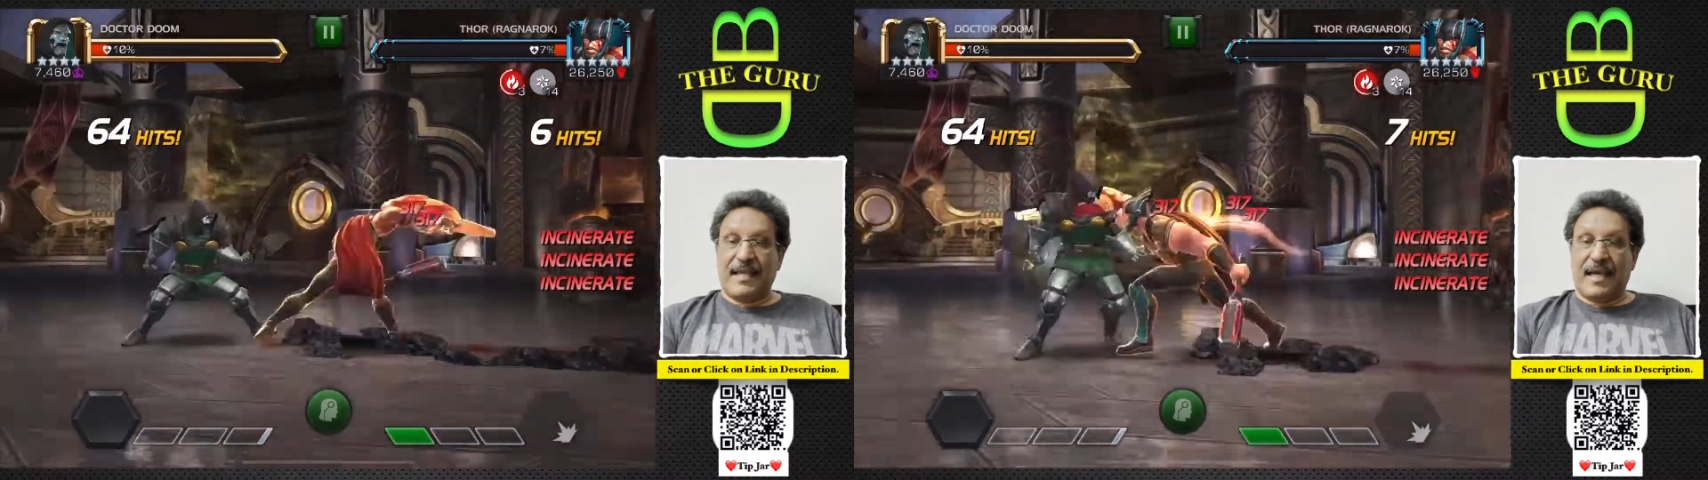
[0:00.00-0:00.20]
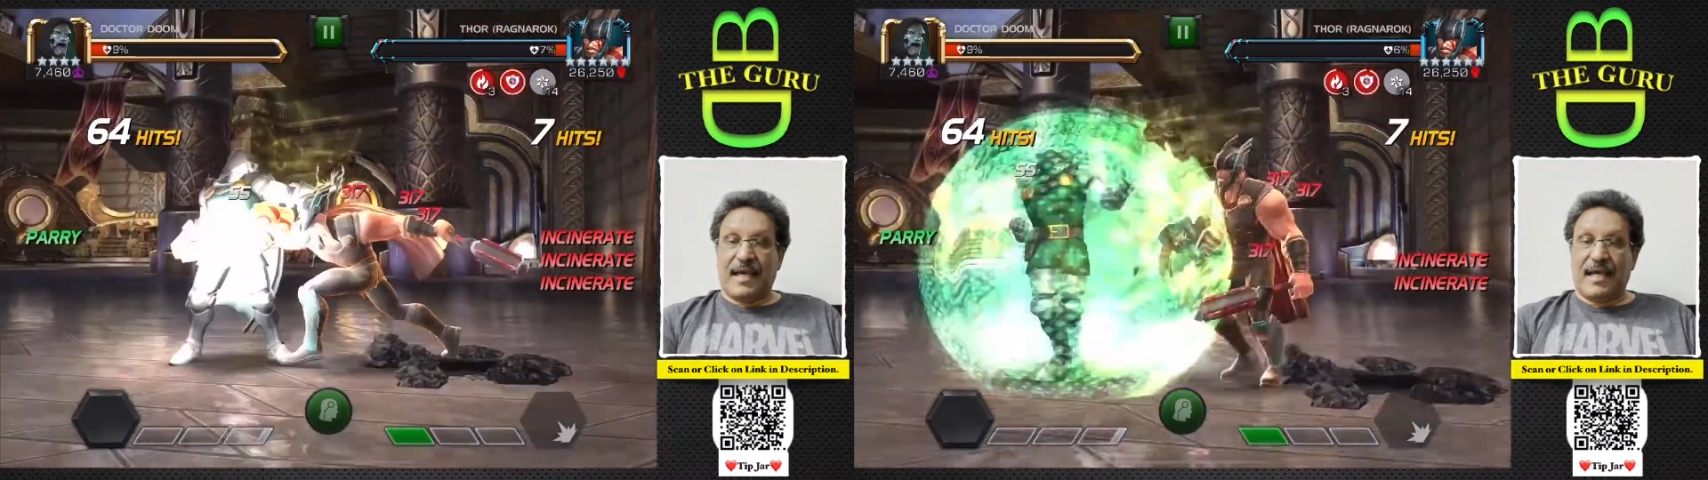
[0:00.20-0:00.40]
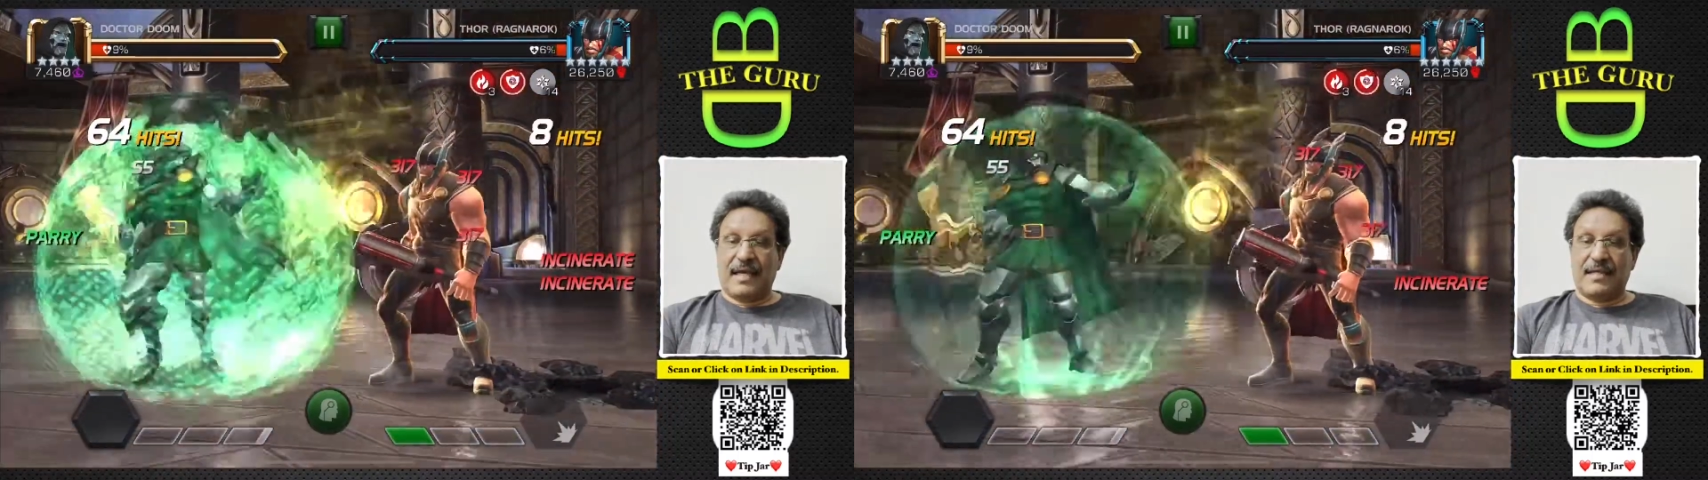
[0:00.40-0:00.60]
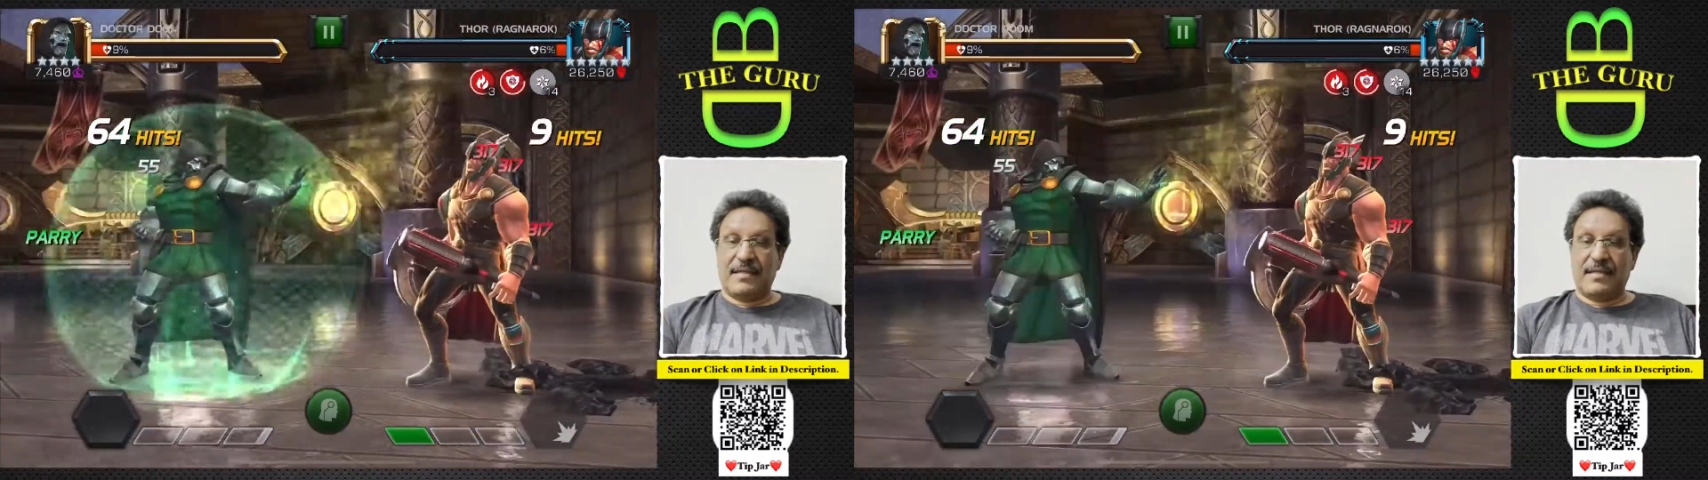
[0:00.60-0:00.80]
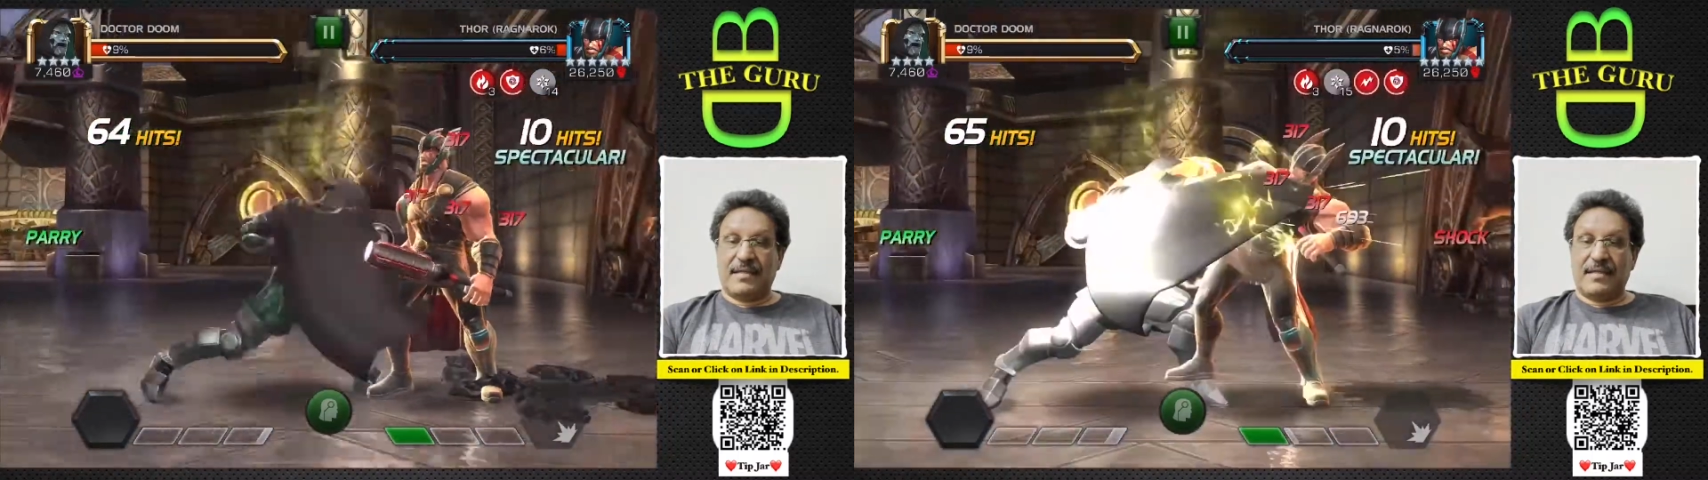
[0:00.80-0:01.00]

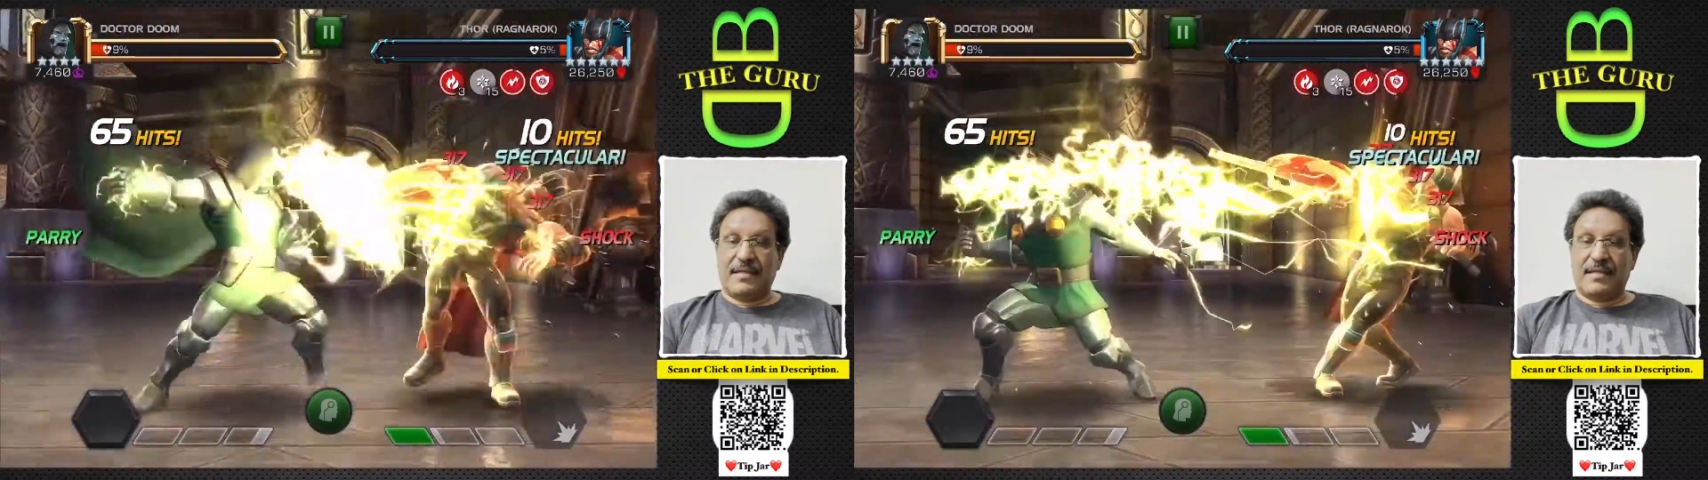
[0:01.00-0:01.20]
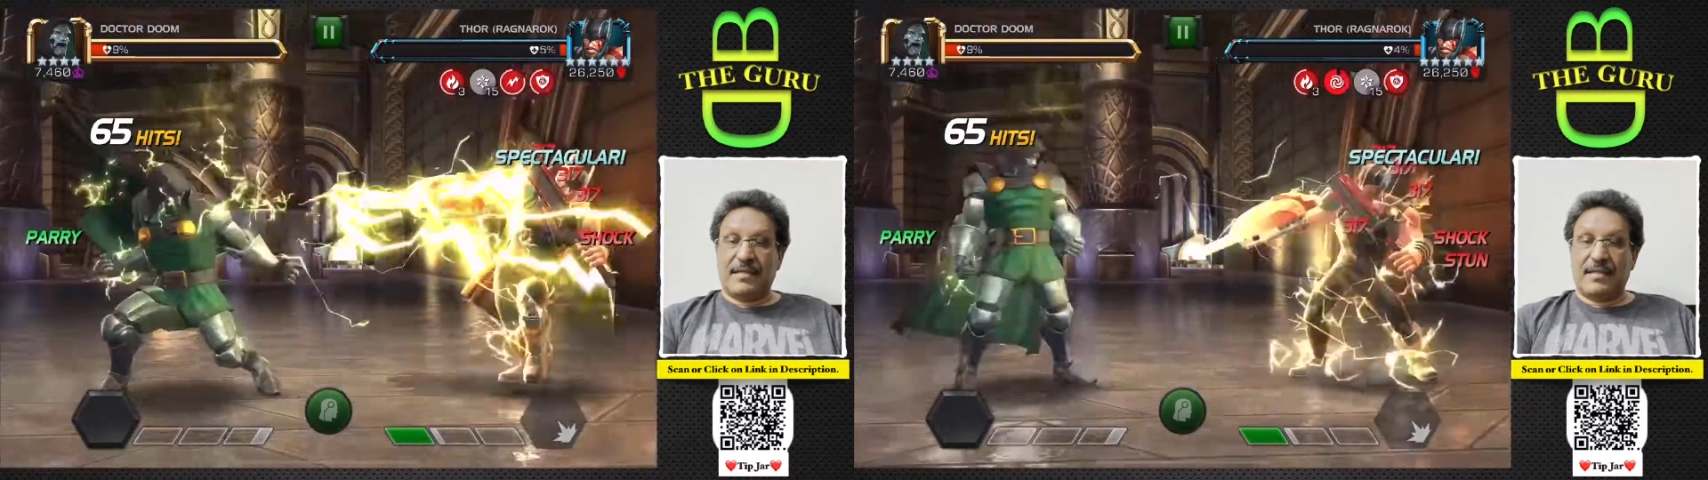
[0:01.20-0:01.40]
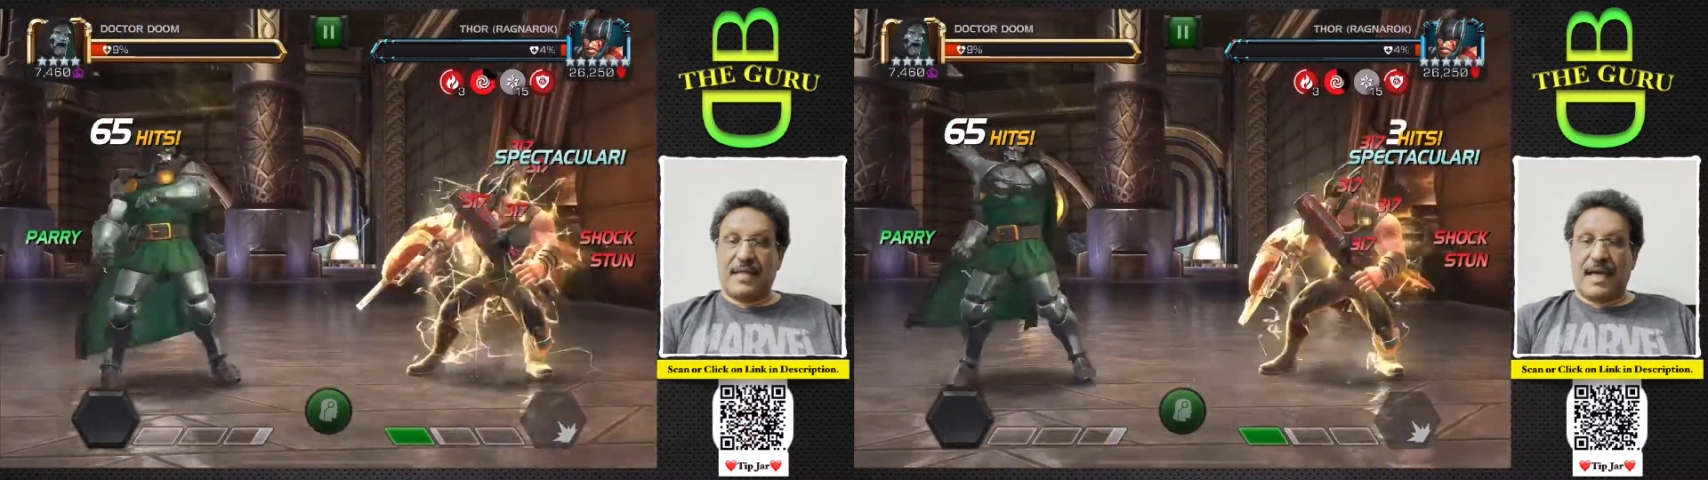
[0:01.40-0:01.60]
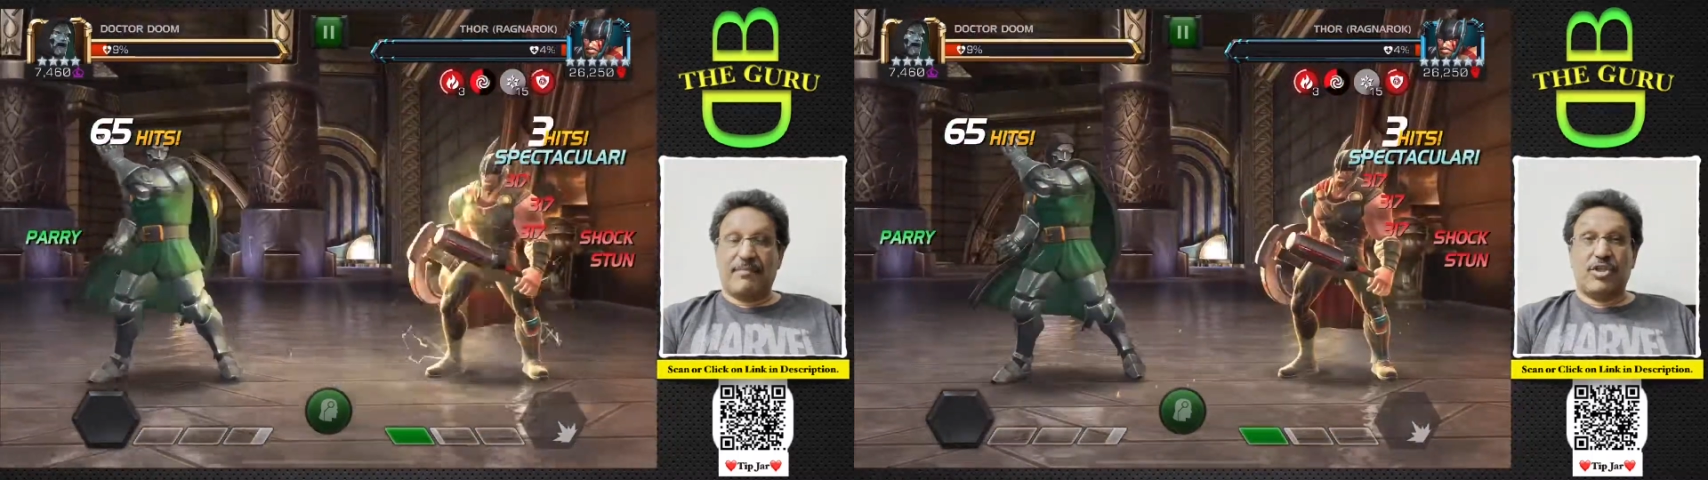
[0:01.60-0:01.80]
I'm